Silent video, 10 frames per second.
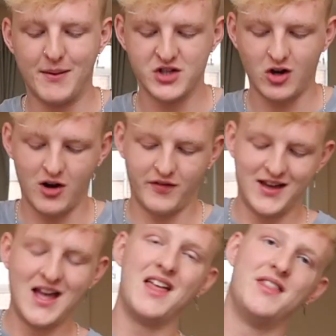grams of coffee.
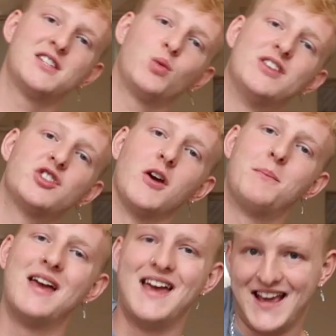This wee scoop
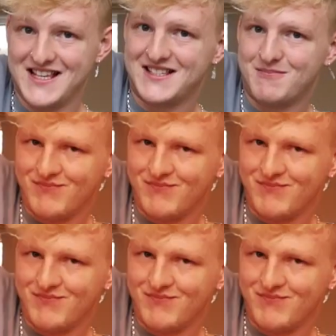is